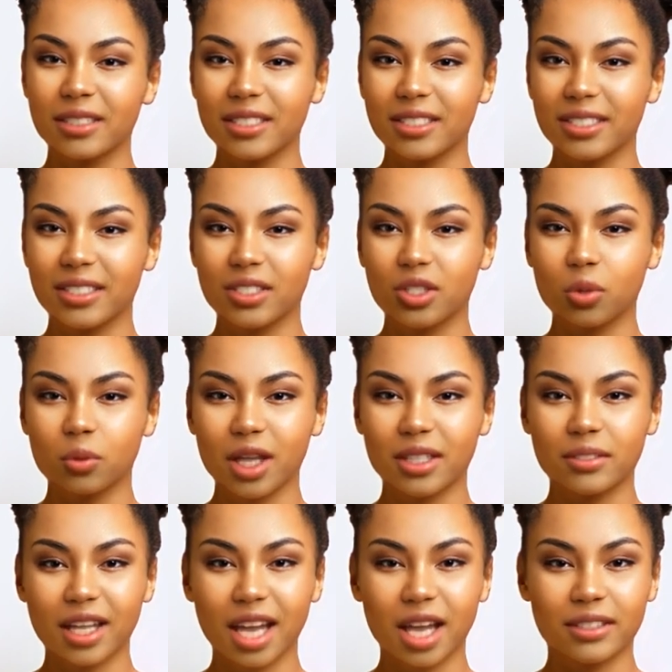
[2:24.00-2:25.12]
and it is a story
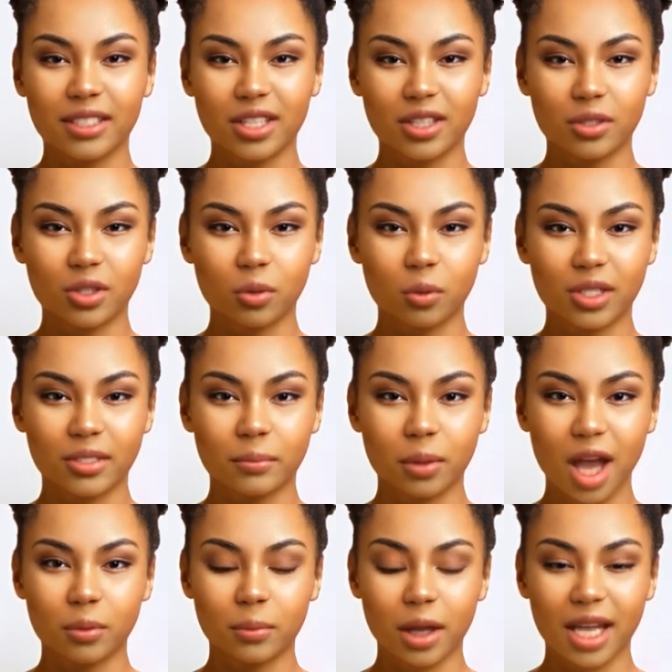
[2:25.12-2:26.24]
that continues to
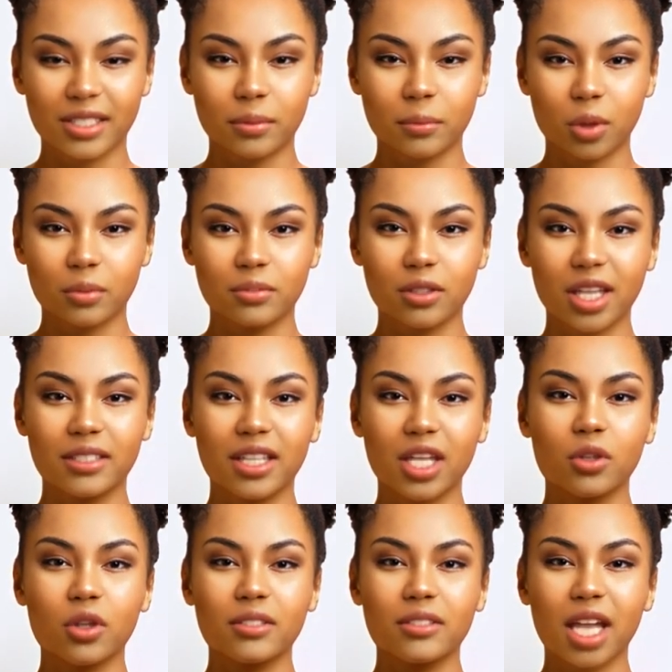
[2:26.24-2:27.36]
inspire basketball fans
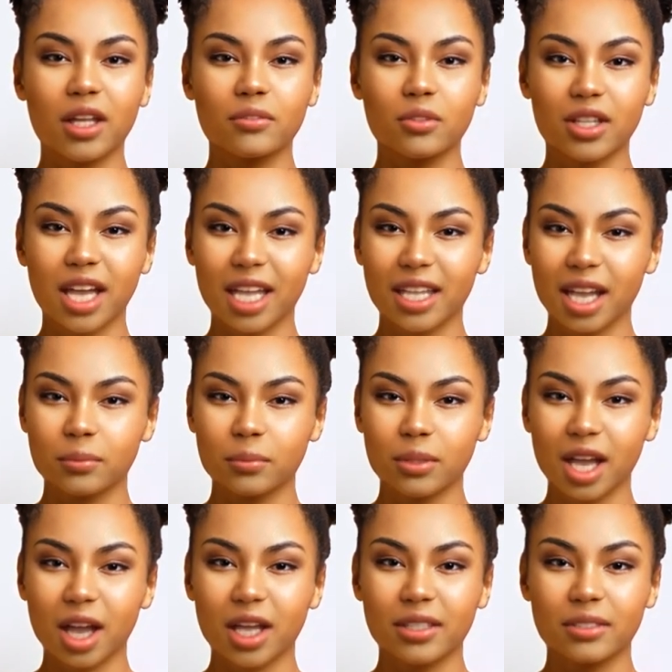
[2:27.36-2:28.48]
across Africa and
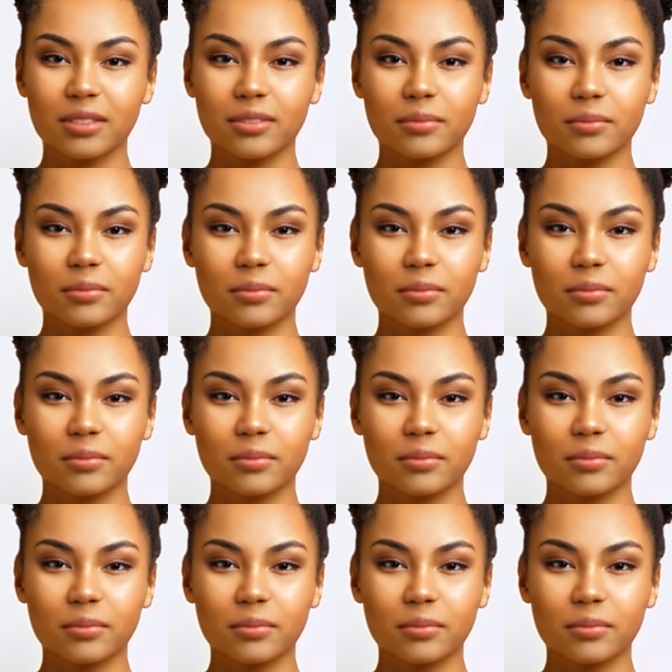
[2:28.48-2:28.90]
beyond.